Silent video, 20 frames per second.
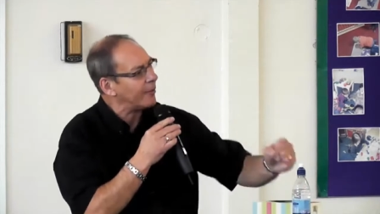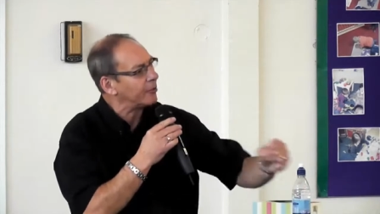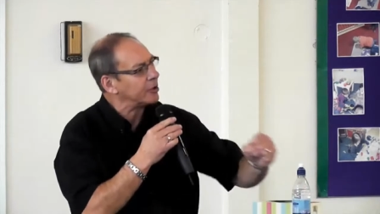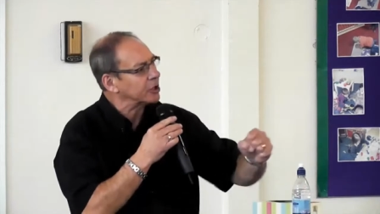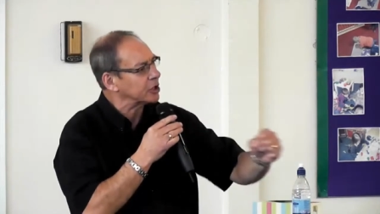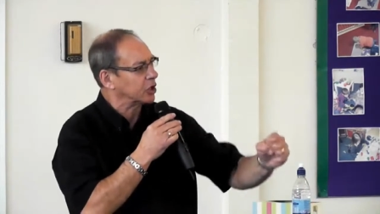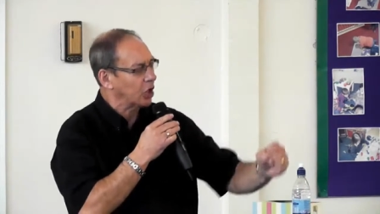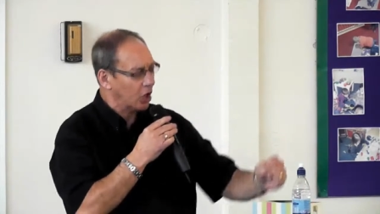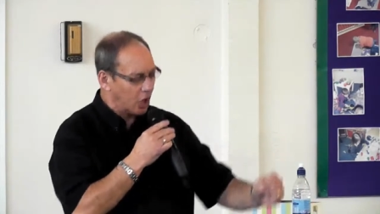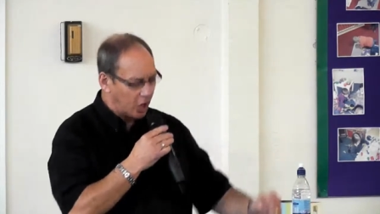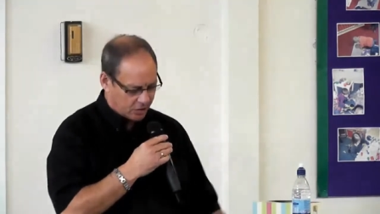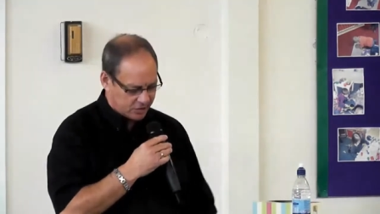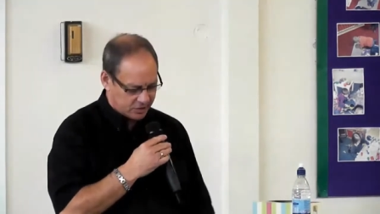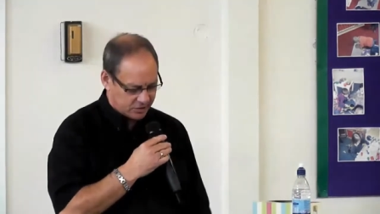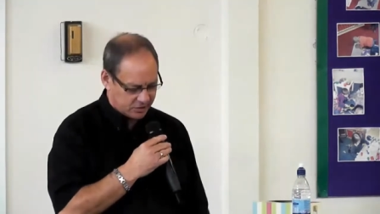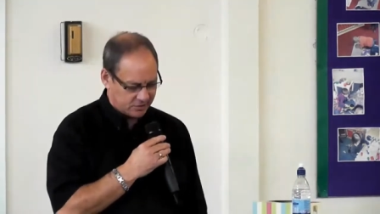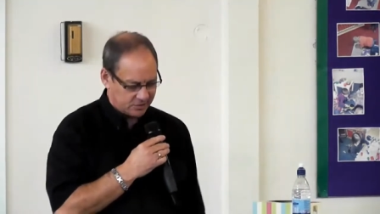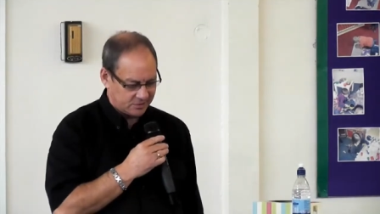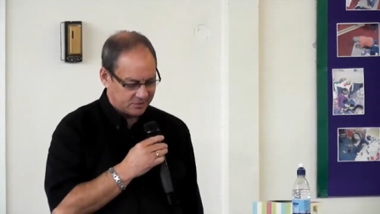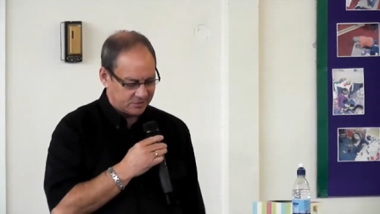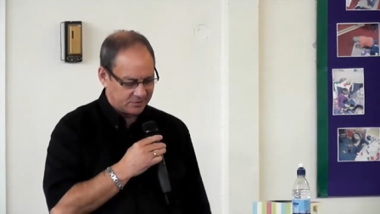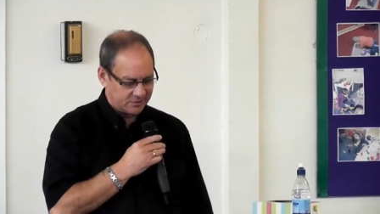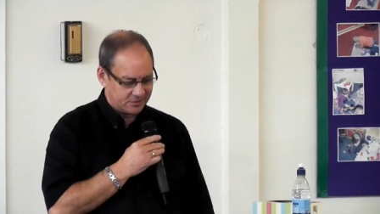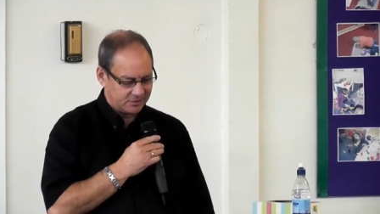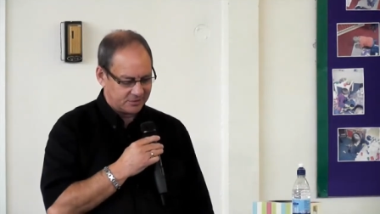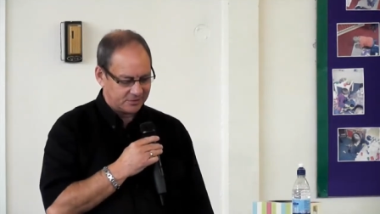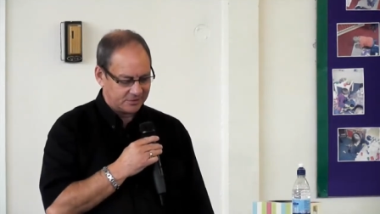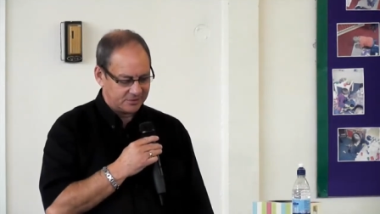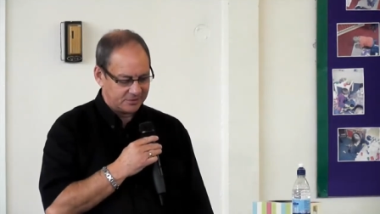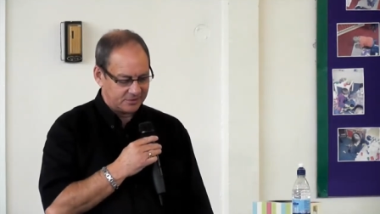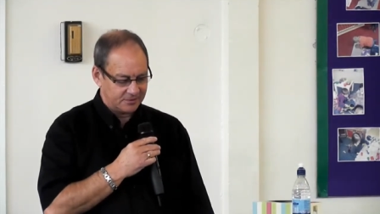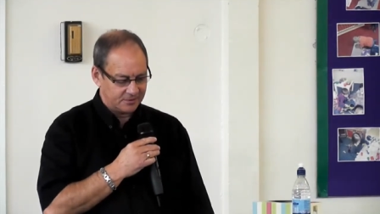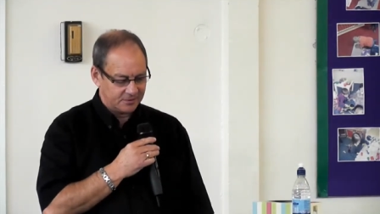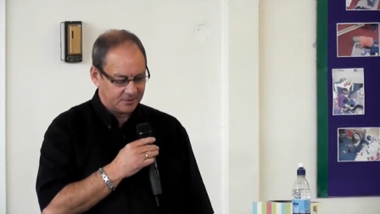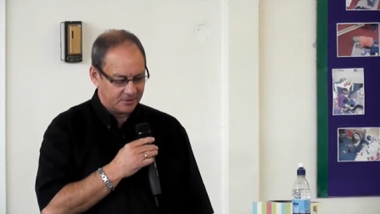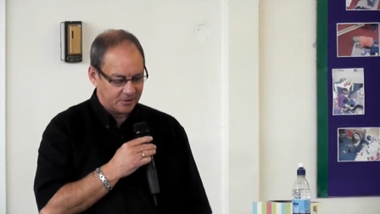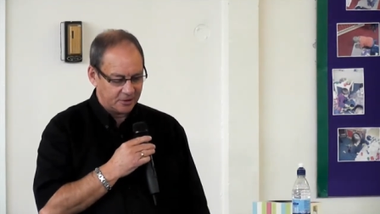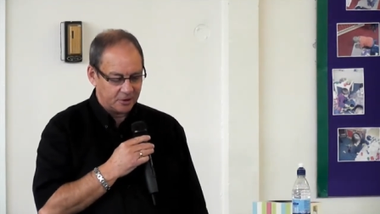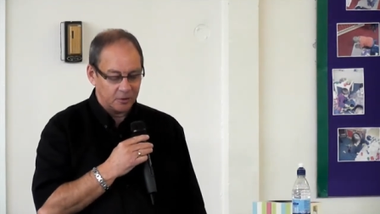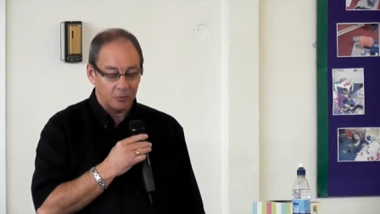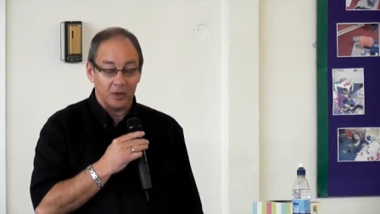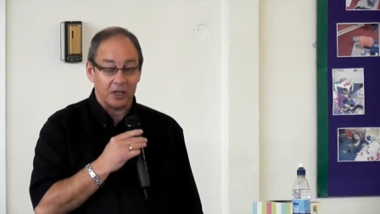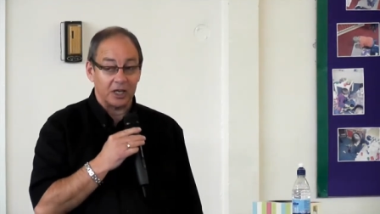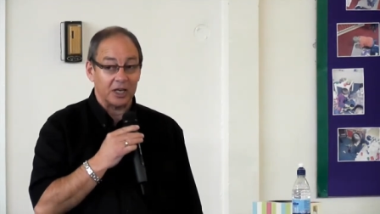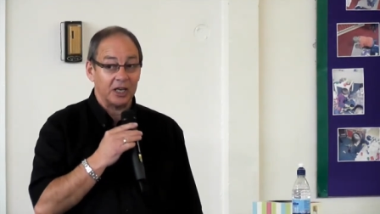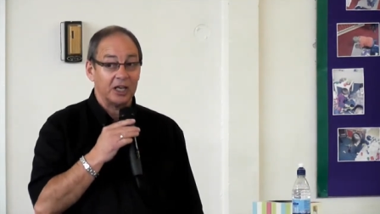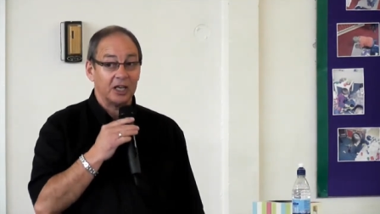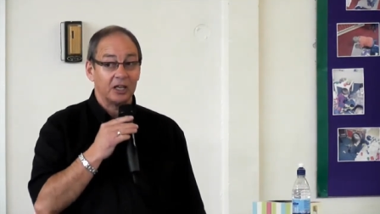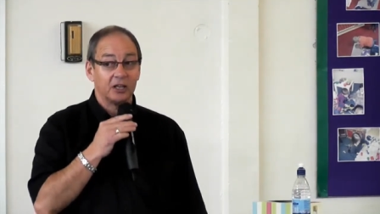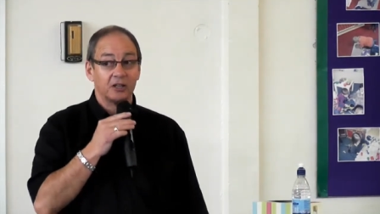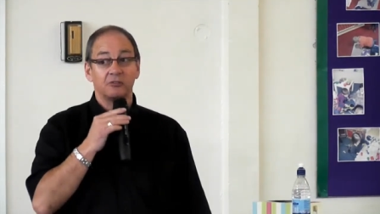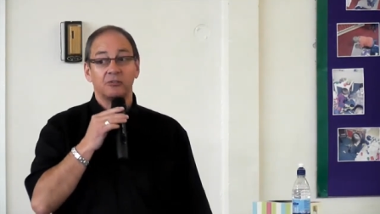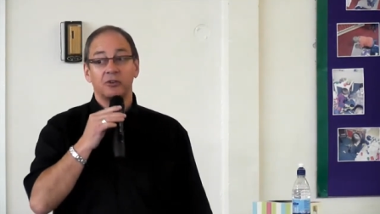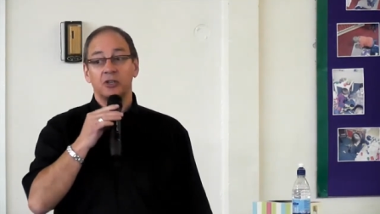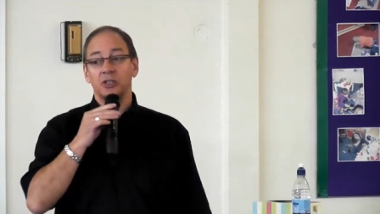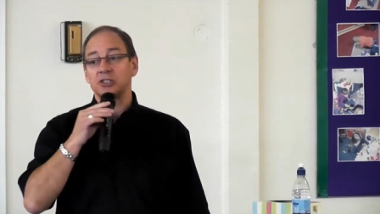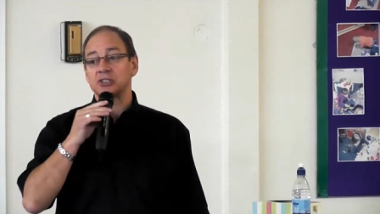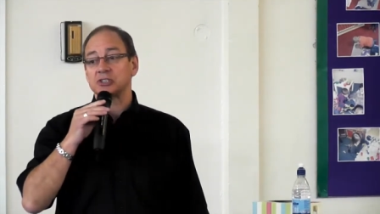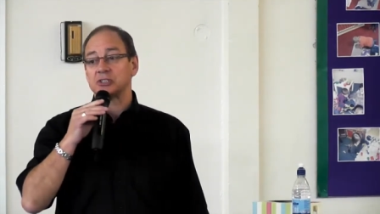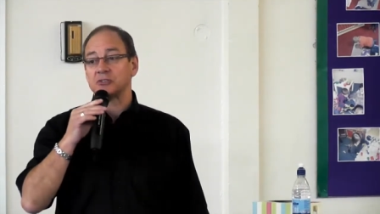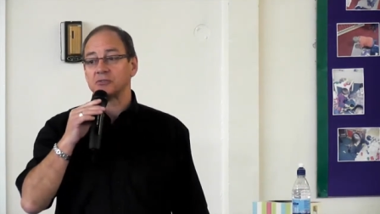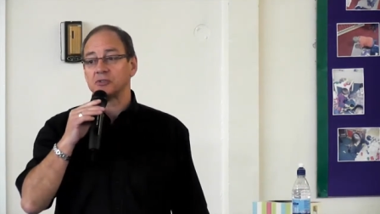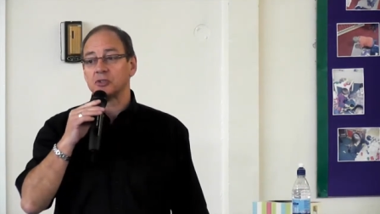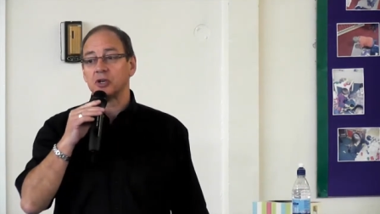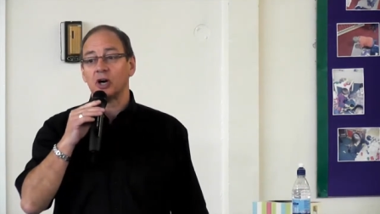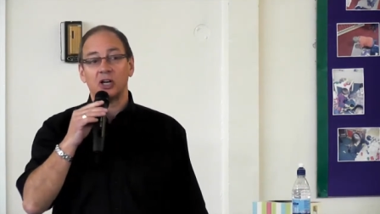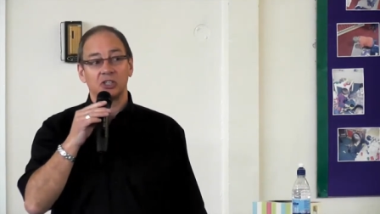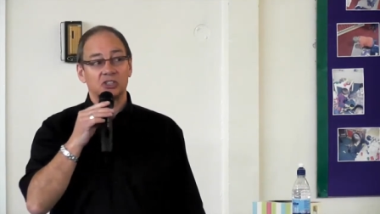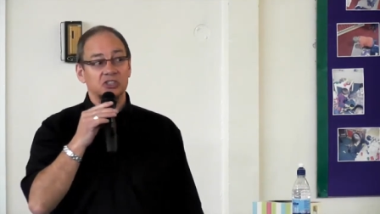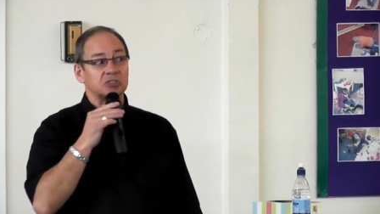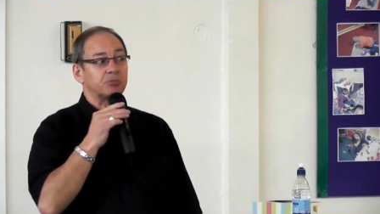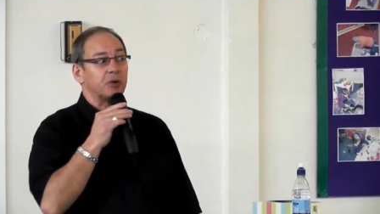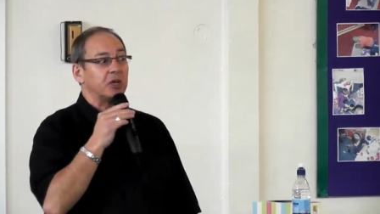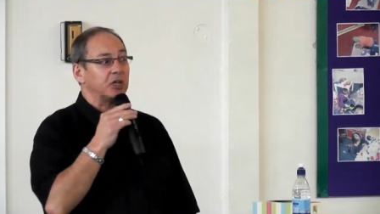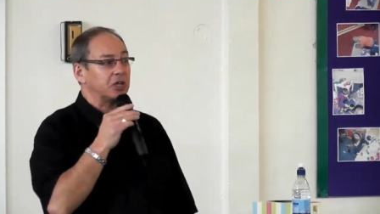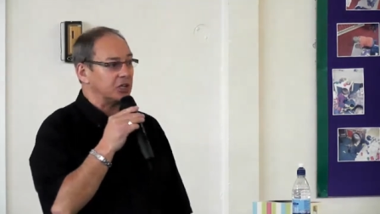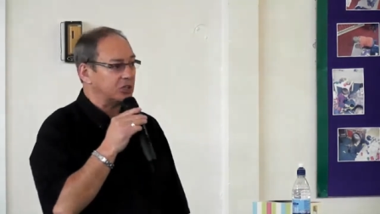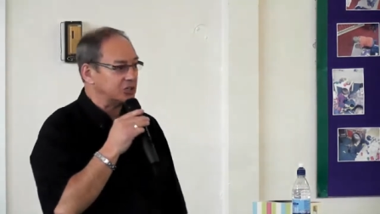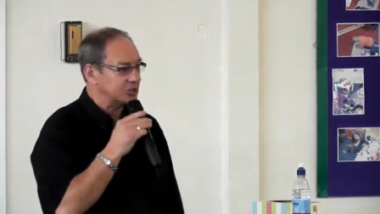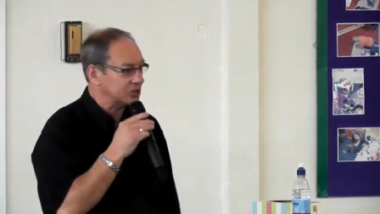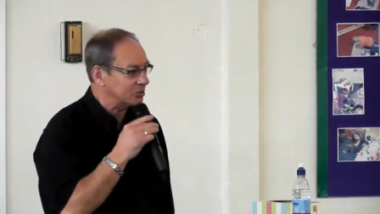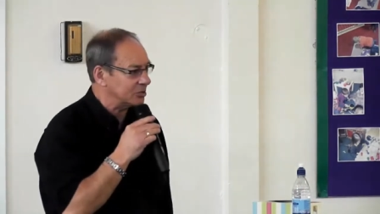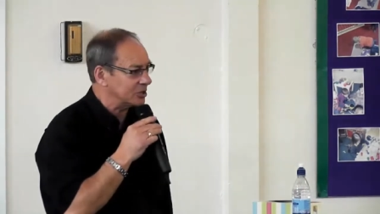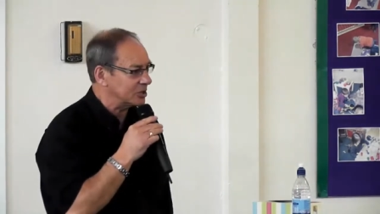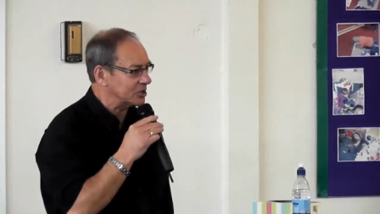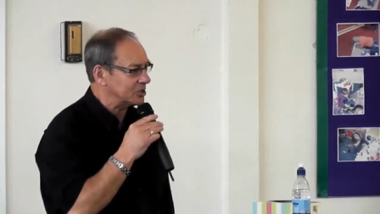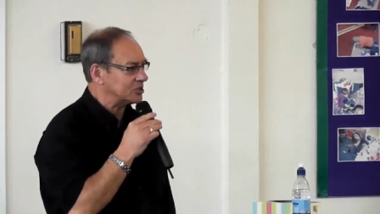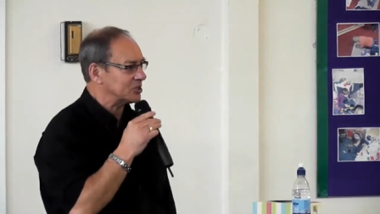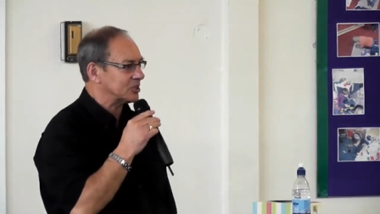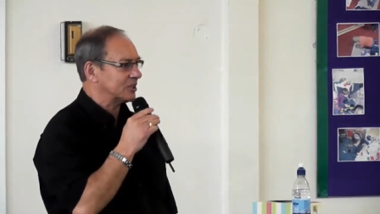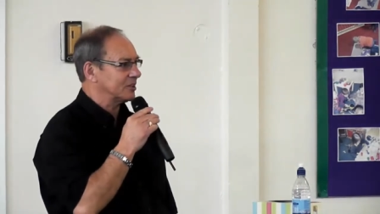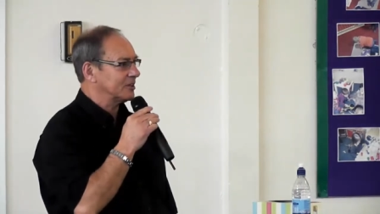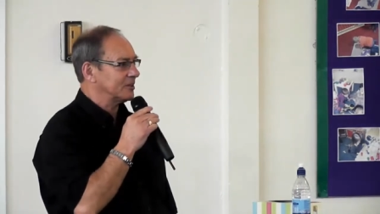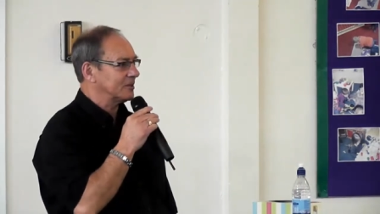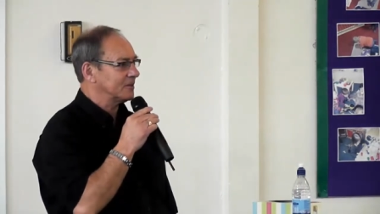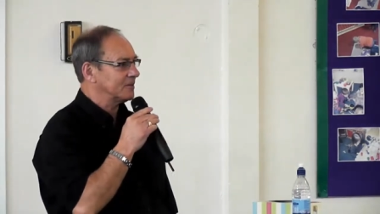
our God. We can hear the voice of God speaking to us.